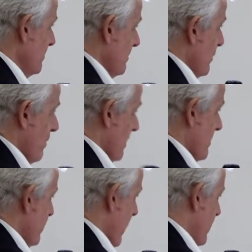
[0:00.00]
You
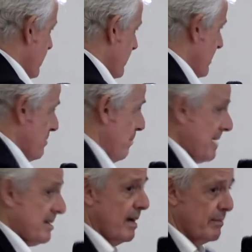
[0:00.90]
can't do that. It doesn't
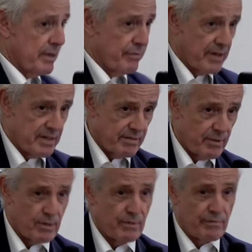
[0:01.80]
matter how many friends you've
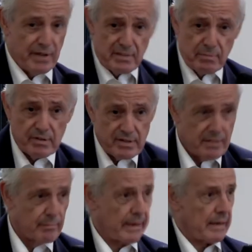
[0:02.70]
got on Facebook. It's
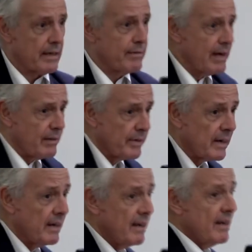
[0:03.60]
completely irrelevant.
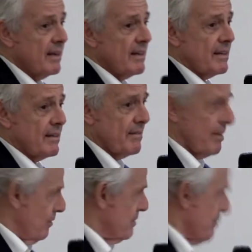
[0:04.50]

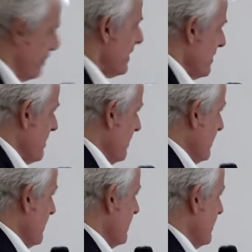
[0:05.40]
They're not your friends,
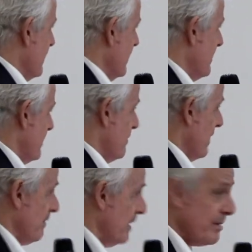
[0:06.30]
right? You
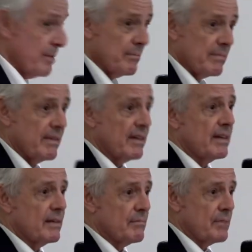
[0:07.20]
don't know
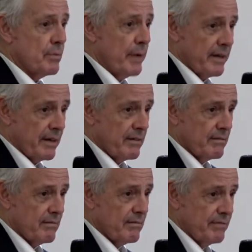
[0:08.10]
them. You may know
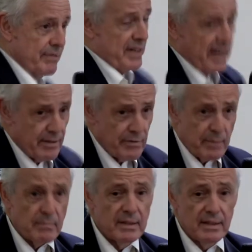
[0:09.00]
15 of
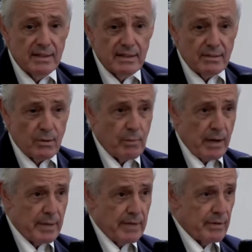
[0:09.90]
them, or
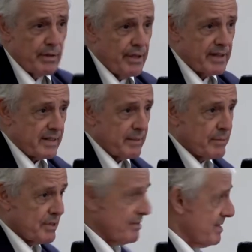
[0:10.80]
maybe even 30,
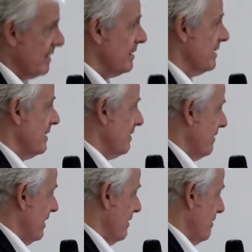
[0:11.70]
but you certainly don't
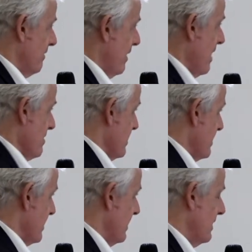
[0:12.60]
know thousands.